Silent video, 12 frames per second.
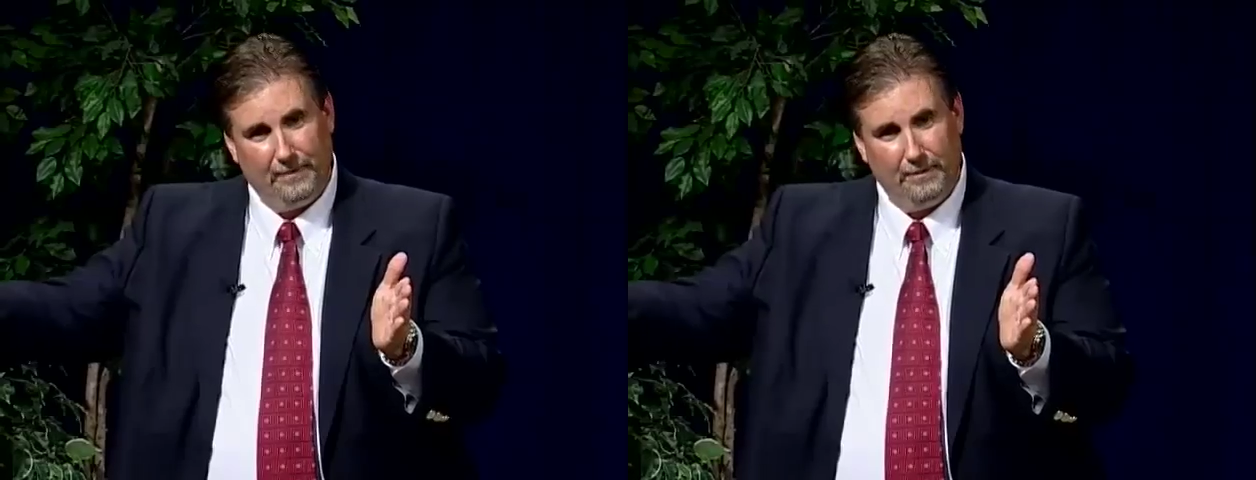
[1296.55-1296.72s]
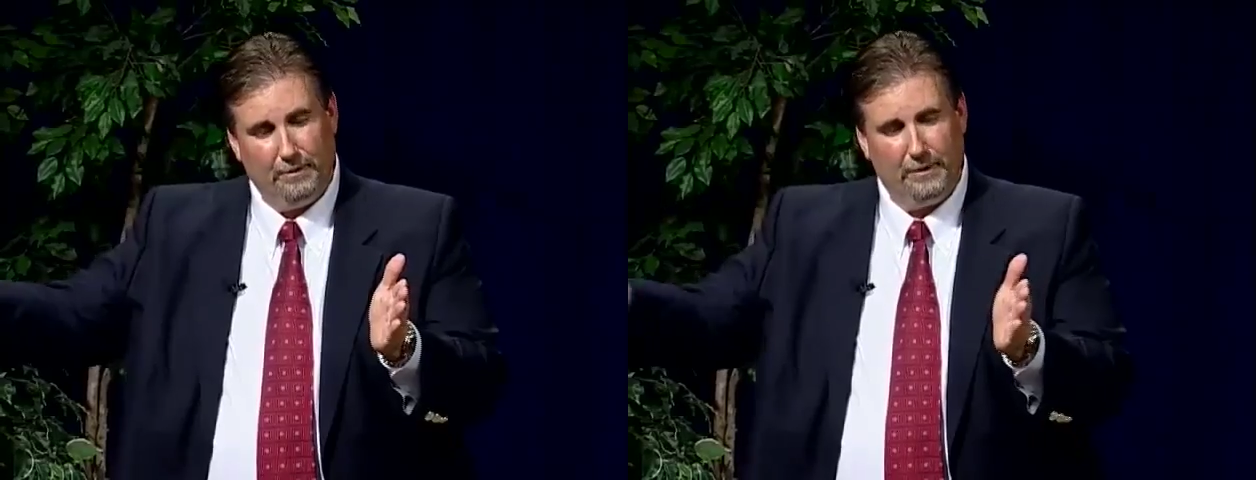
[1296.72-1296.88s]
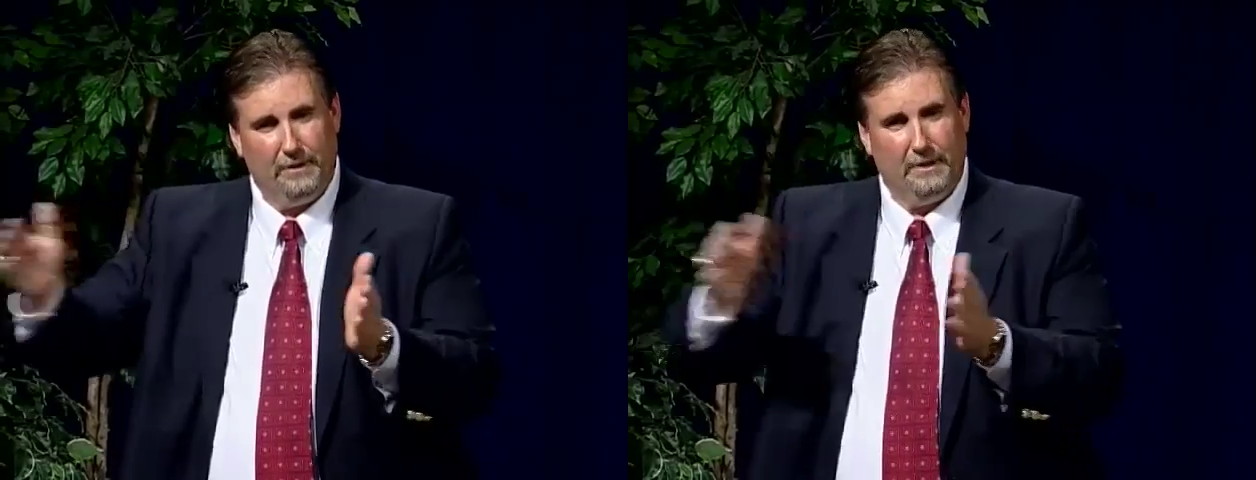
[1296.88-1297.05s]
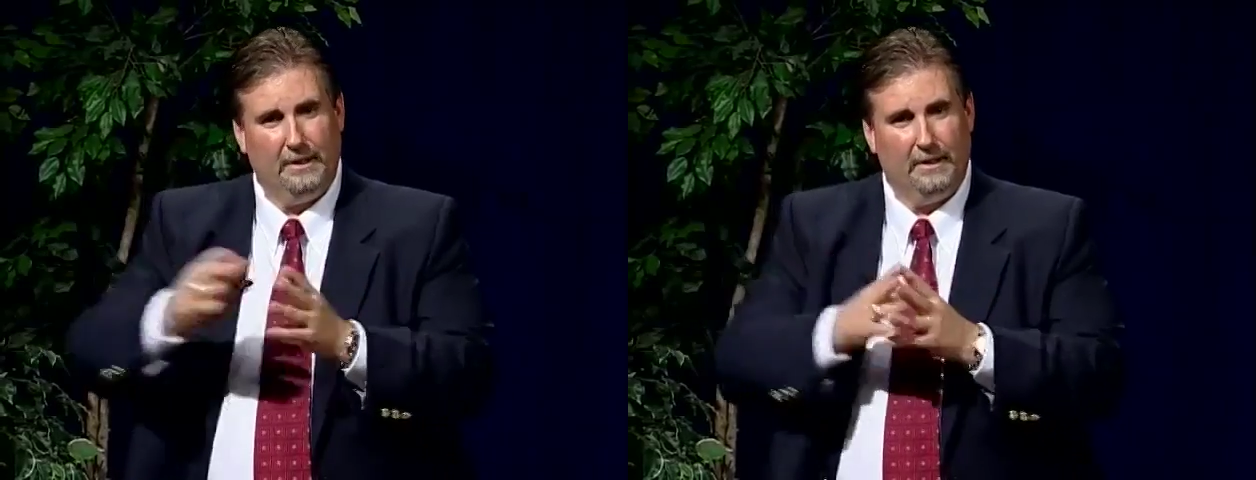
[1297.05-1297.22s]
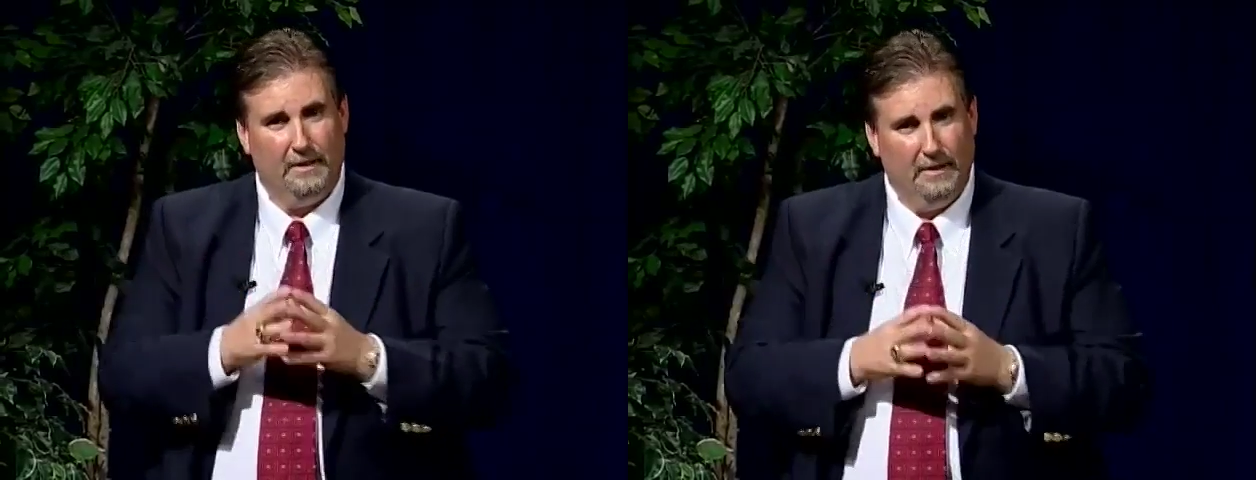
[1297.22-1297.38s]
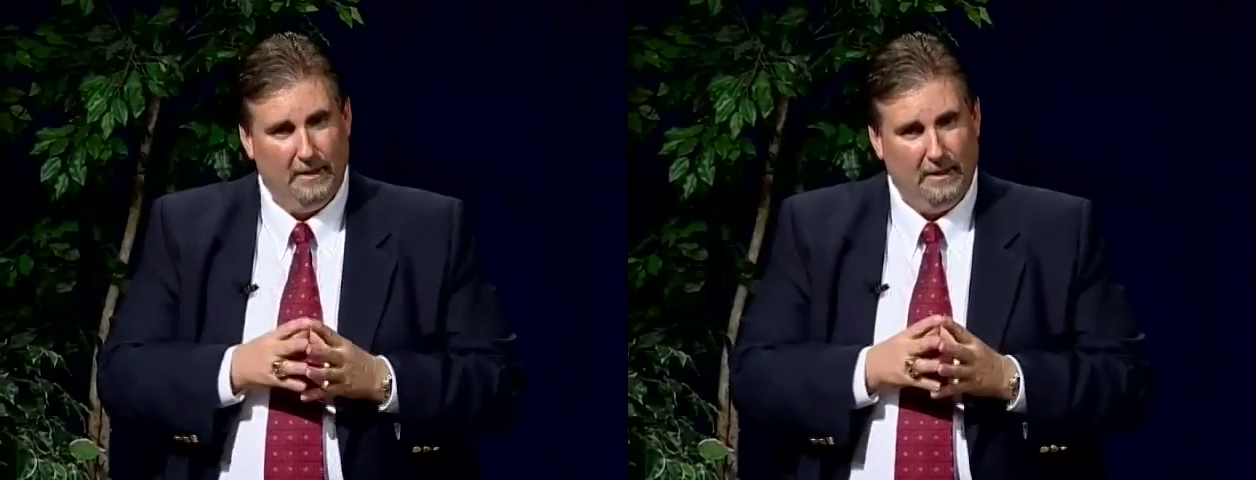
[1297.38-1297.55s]
within
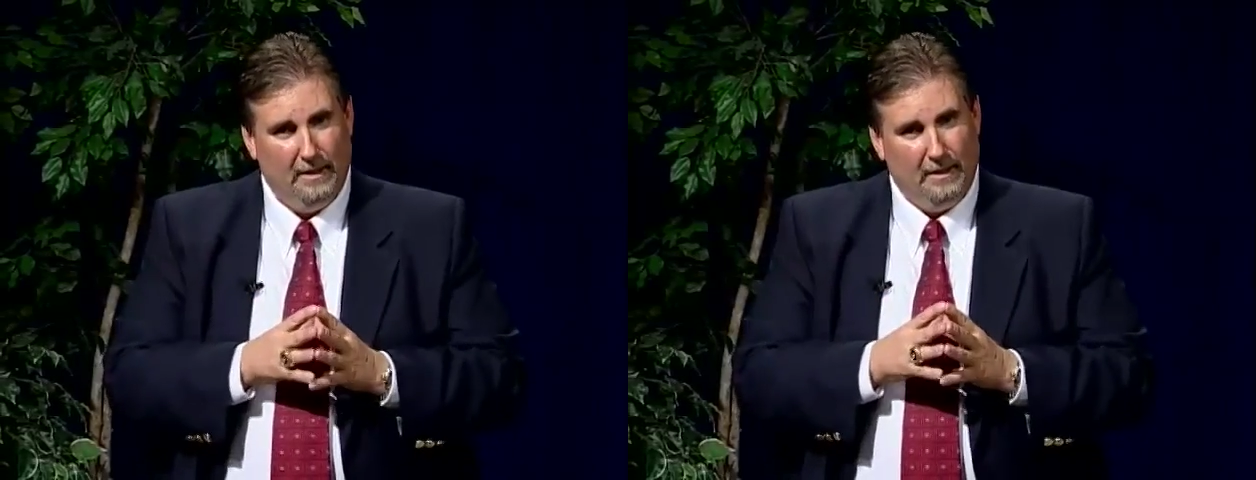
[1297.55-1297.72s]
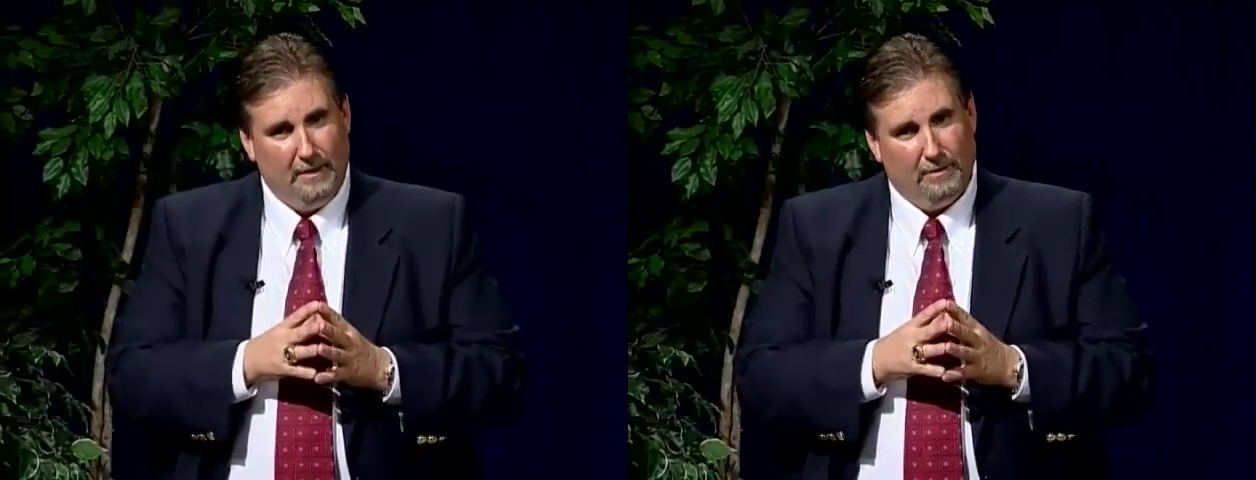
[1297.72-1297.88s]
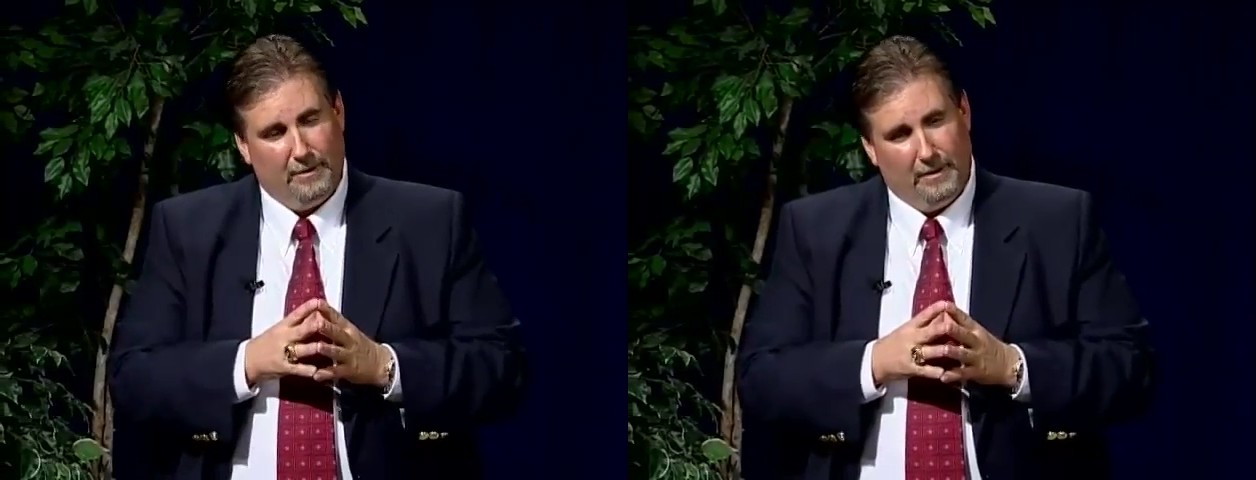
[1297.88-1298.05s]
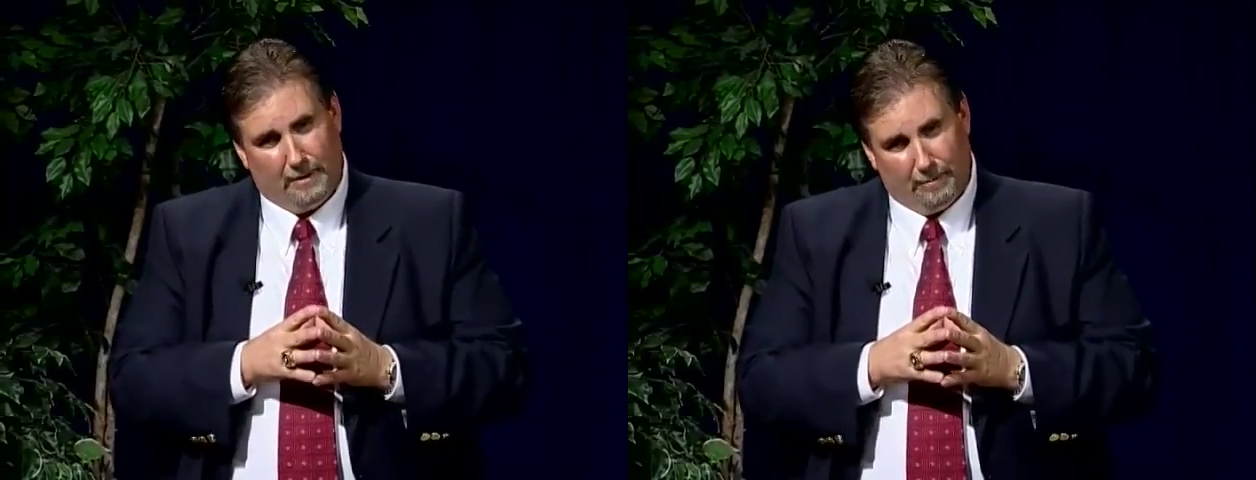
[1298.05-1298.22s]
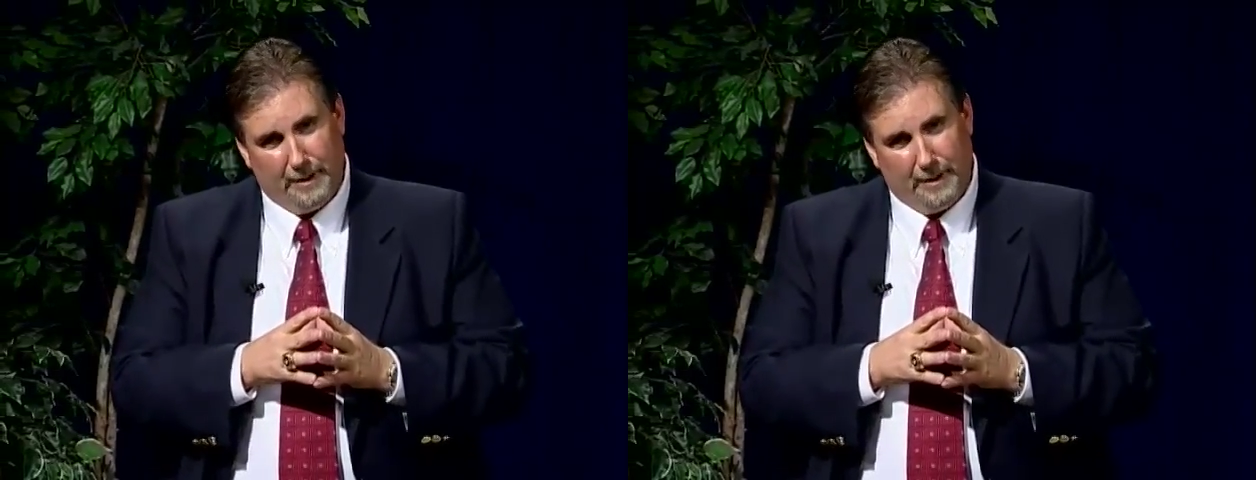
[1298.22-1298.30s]
a